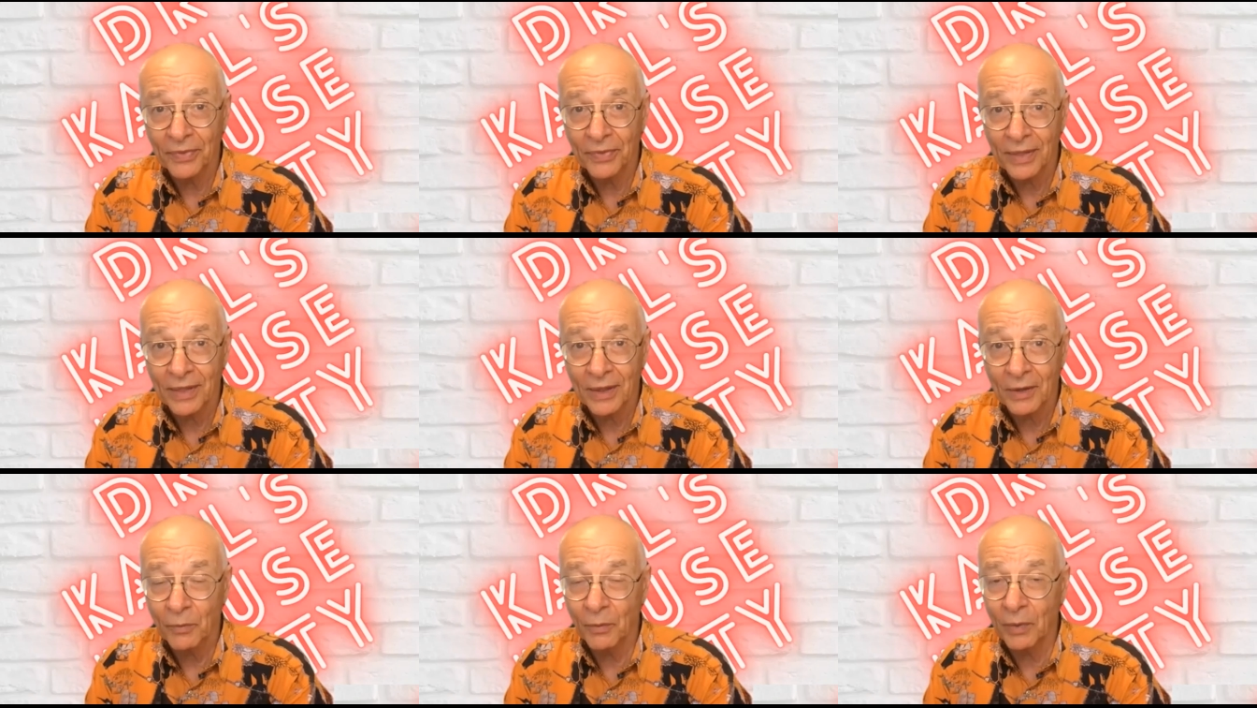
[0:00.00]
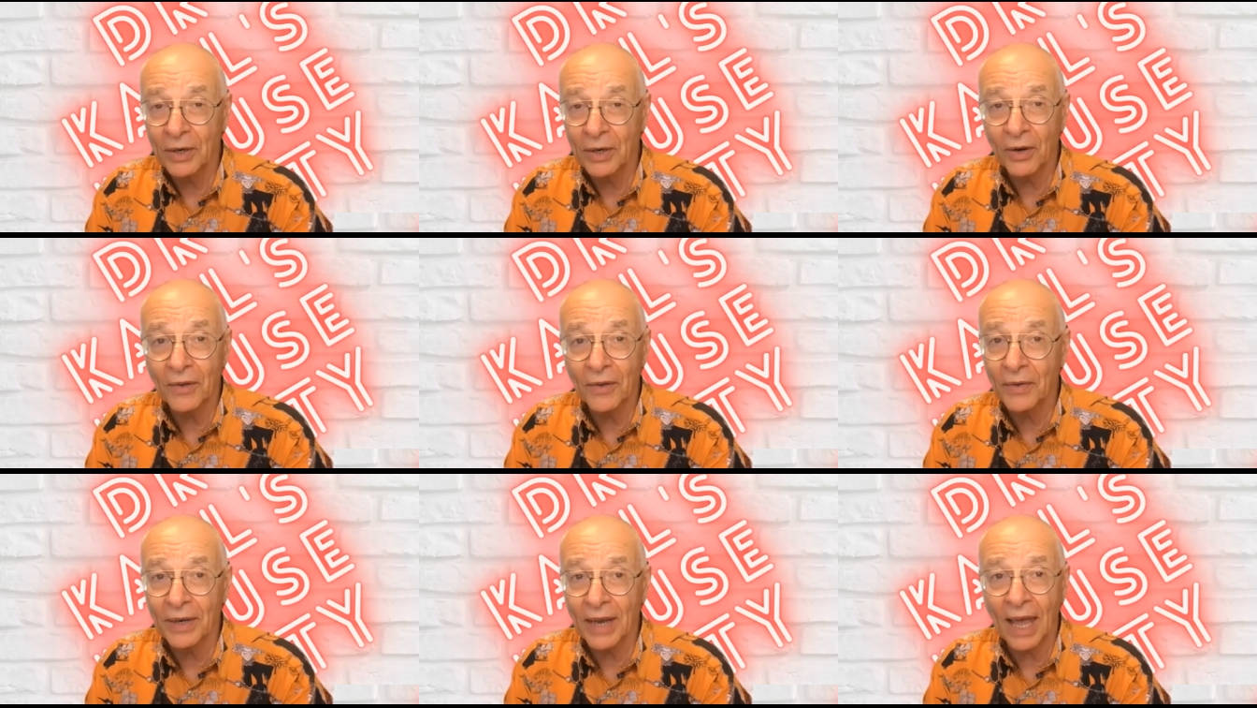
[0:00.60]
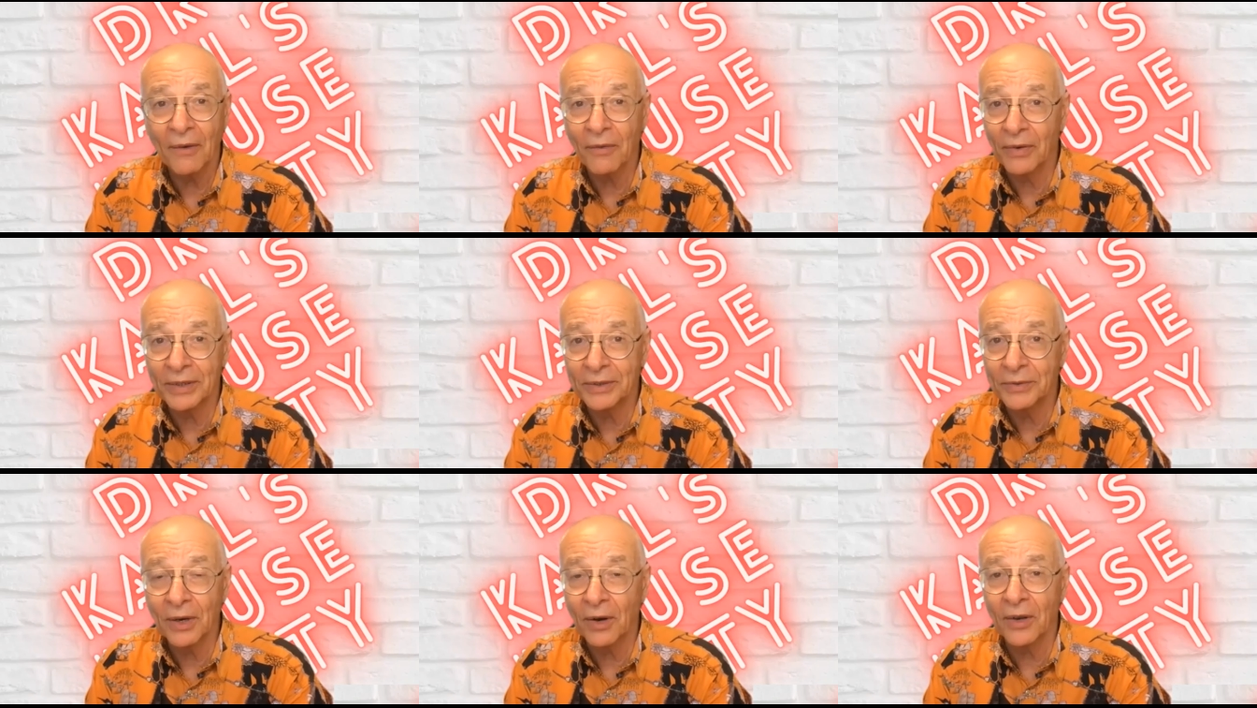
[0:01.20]
We're not even
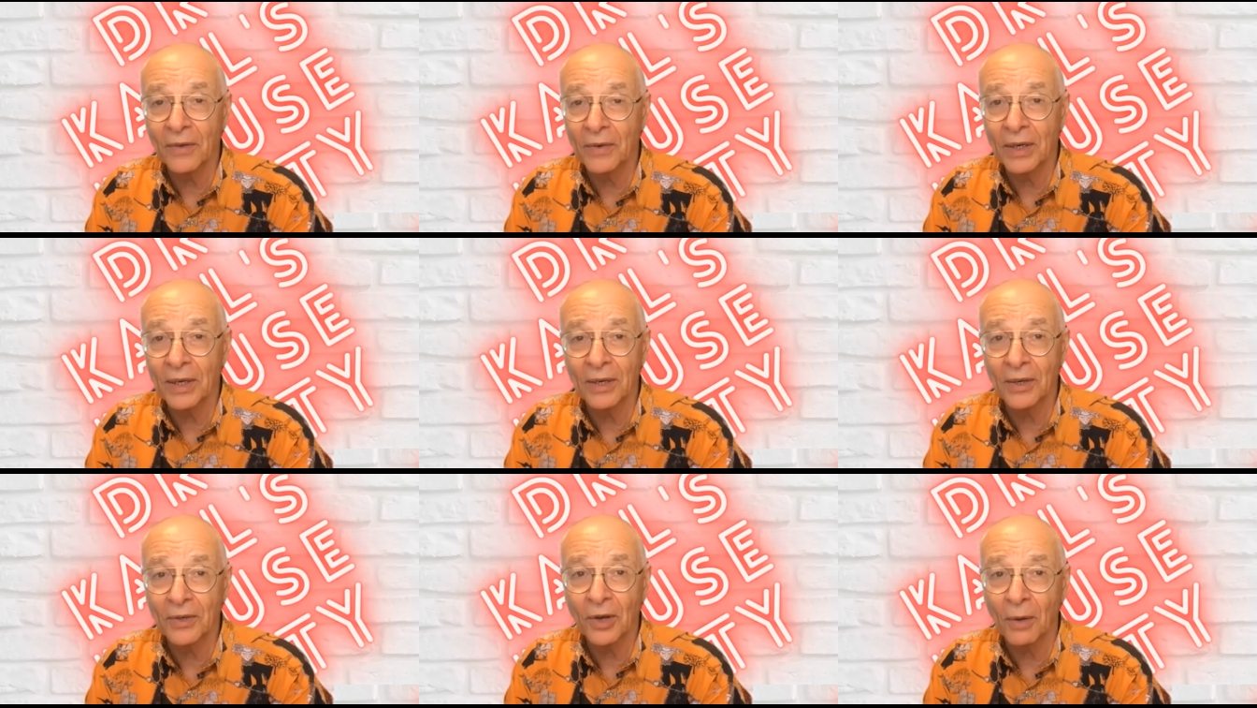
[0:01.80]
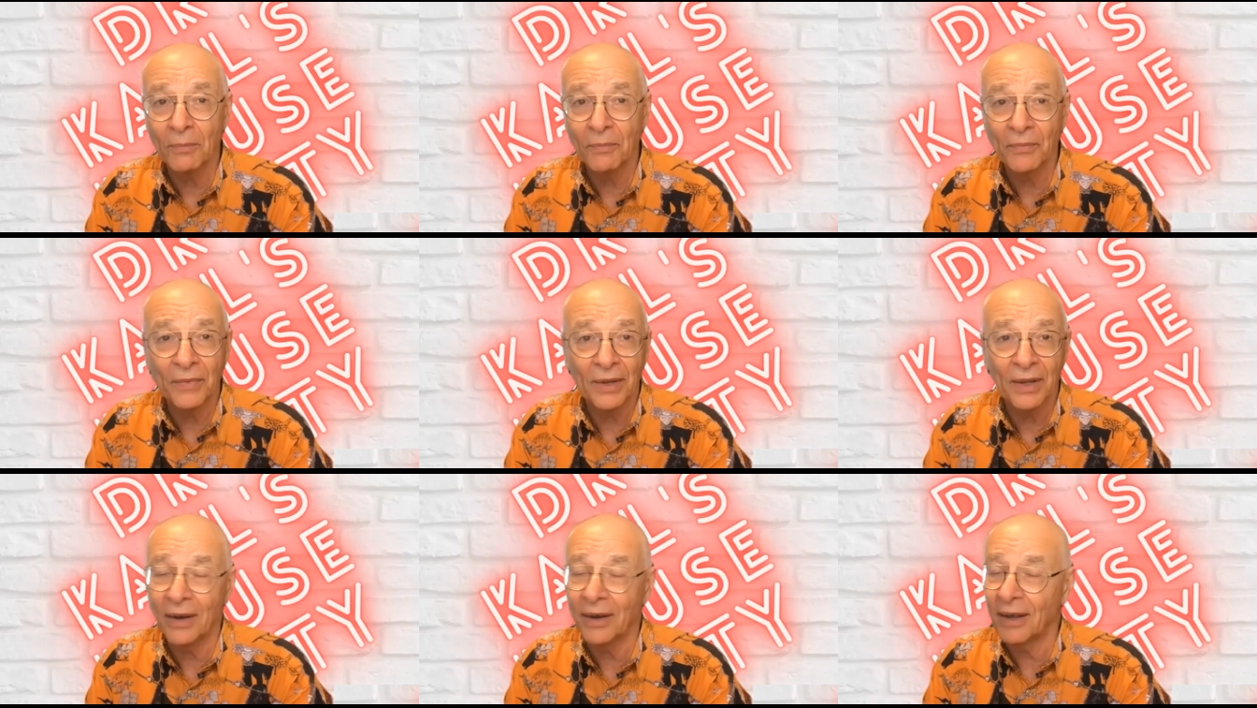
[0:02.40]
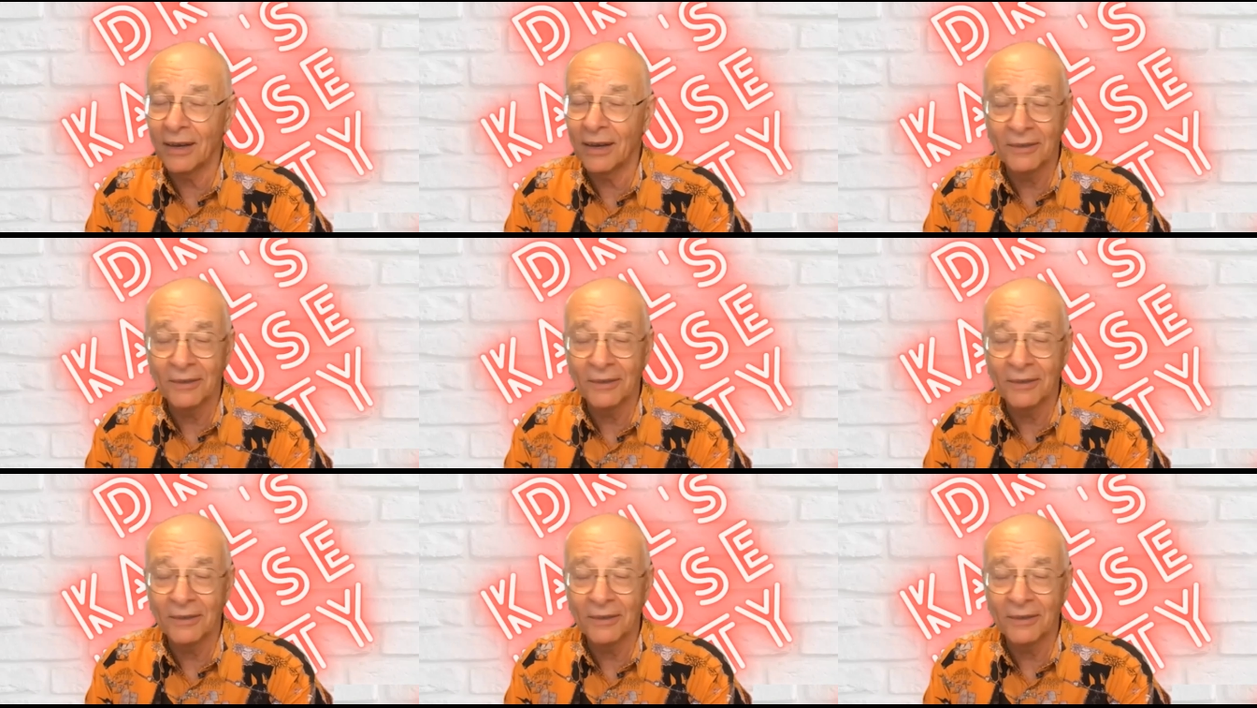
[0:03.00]
average. We're not even in the top. I know.